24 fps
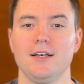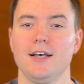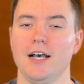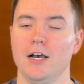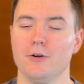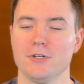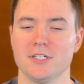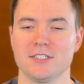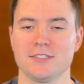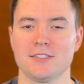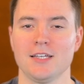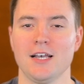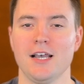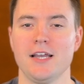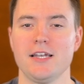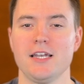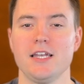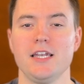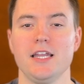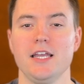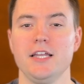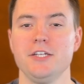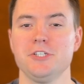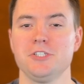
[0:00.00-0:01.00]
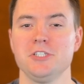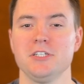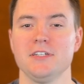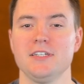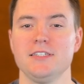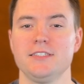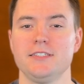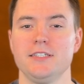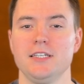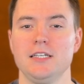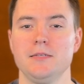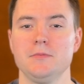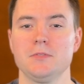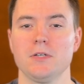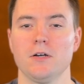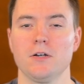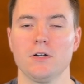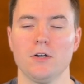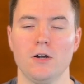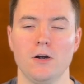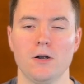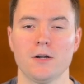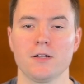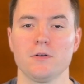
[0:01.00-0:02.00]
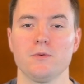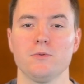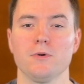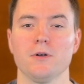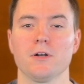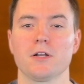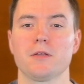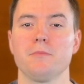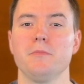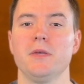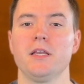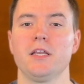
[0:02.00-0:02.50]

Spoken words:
Our design and engineering teams are hard at work